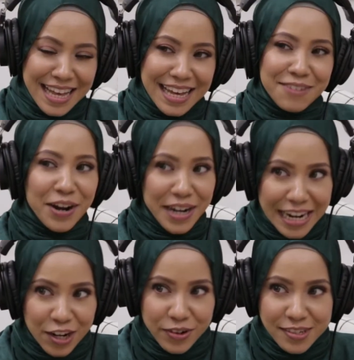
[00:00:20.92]
Very
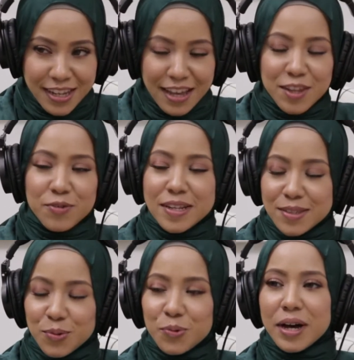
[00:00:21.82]
interesting, and the
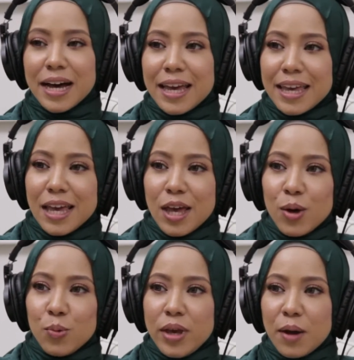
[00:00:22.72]
reason why
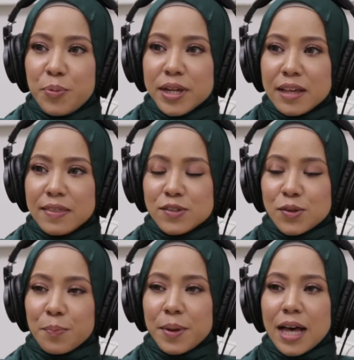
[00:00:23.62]
we are bringing this
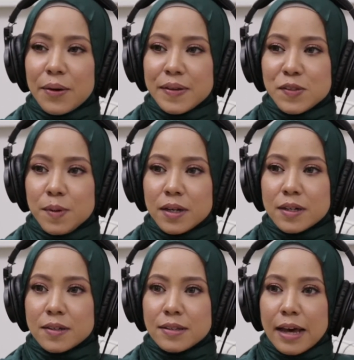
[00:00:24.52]
topic out is
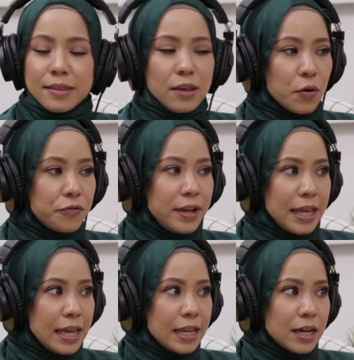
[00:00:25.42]
because I think of
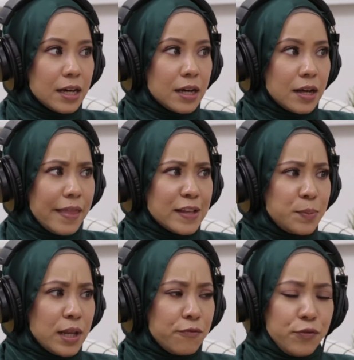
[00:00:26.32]
late there's
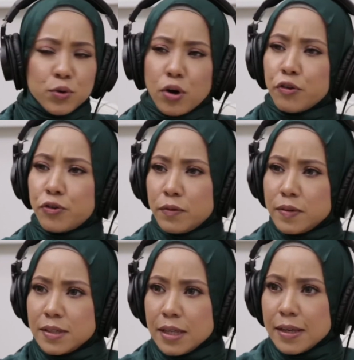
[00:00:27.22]
been a few
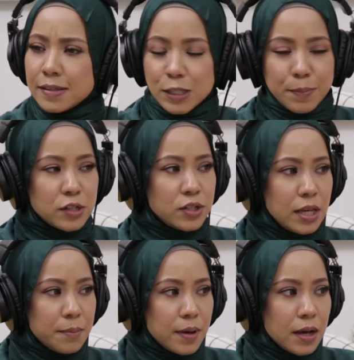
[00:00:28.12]
controversies,
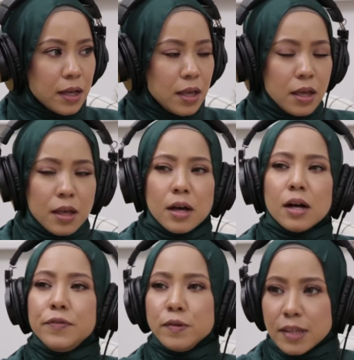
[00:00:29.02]
especially among
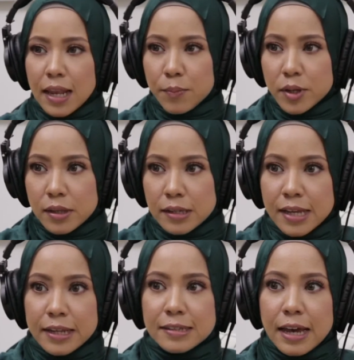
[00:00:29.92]
a few celebrities
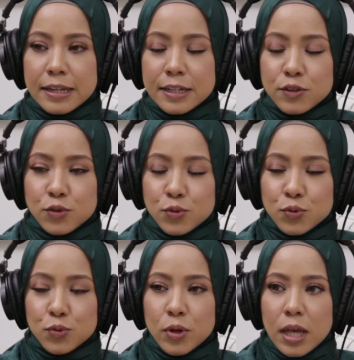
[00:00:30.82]
that decided
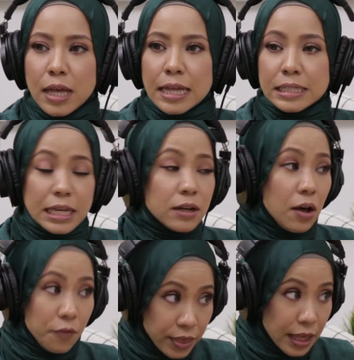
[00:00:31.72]
to take
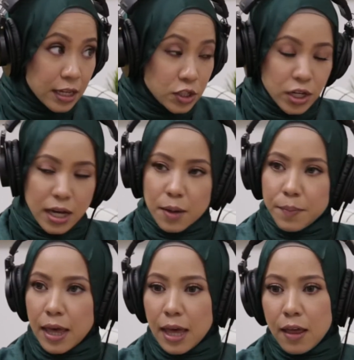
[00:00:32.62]
off their hijab,
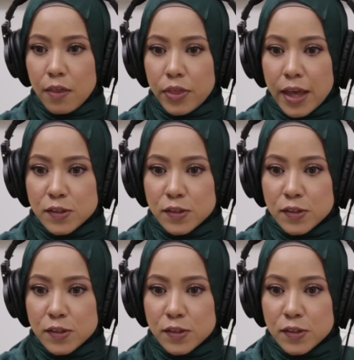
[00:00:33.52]
and